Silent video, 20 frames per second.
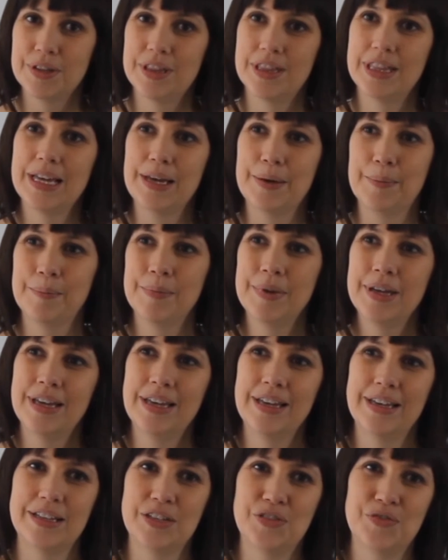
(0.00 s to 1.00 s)
with them,
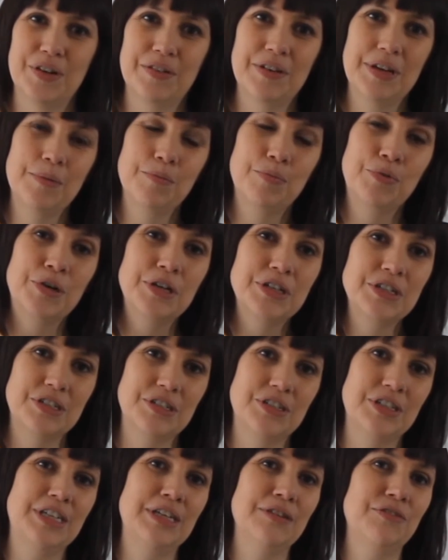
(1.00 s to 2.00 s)
it's very
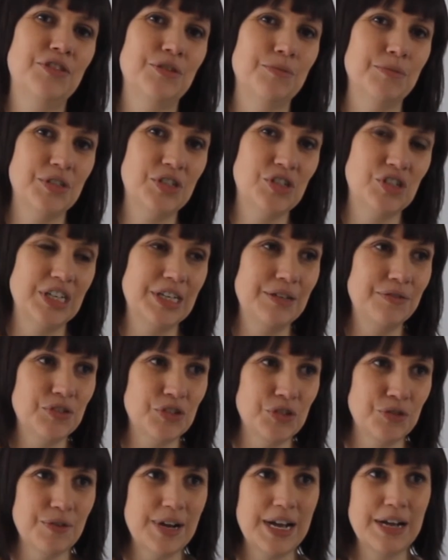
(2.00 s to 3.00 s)
important to give them a safe
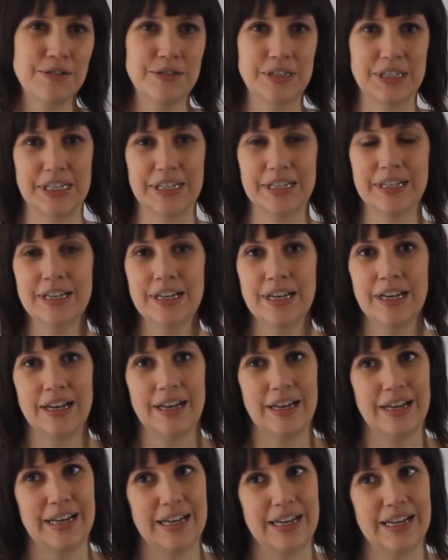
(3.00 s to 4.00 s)
surrounding,
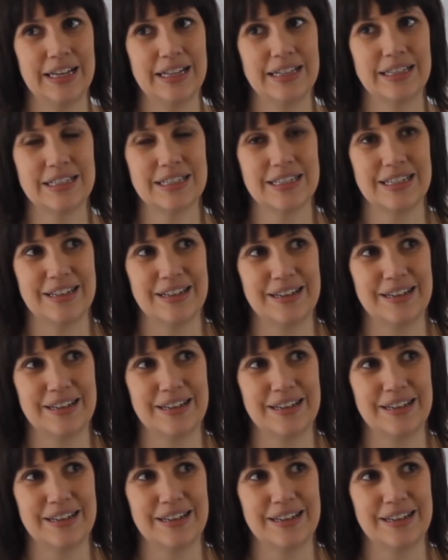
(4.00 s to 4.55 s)
and